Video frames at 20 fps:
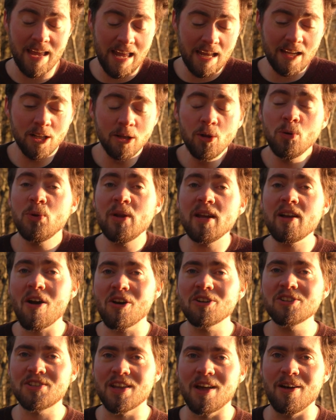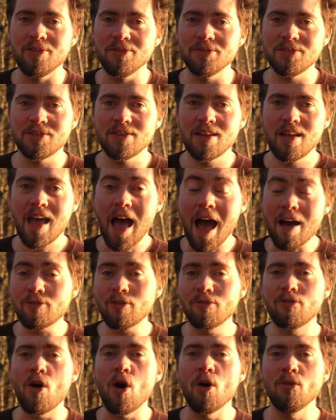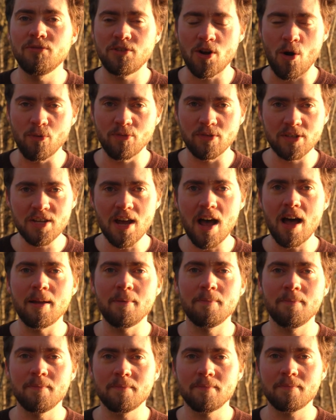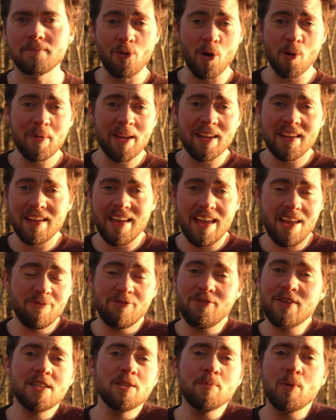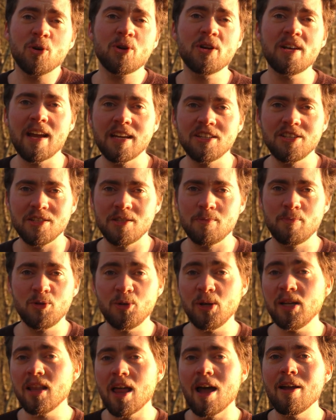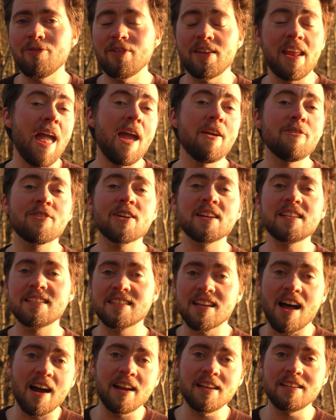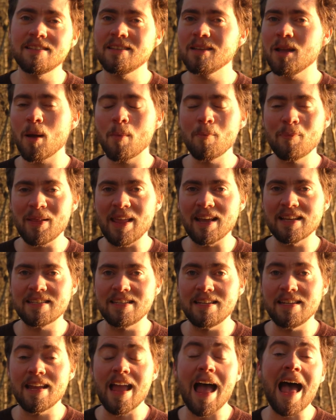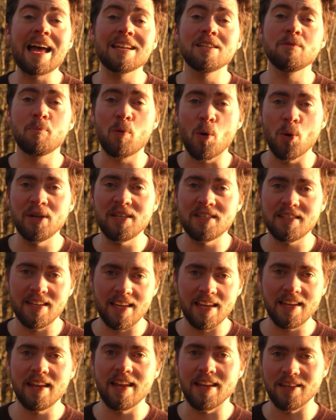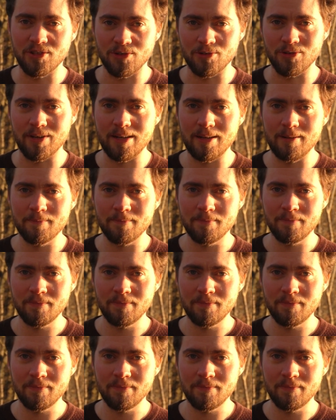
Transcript: including ourselves, have evolved over time, forming invisible connections between life at every size, complexity, and point in history.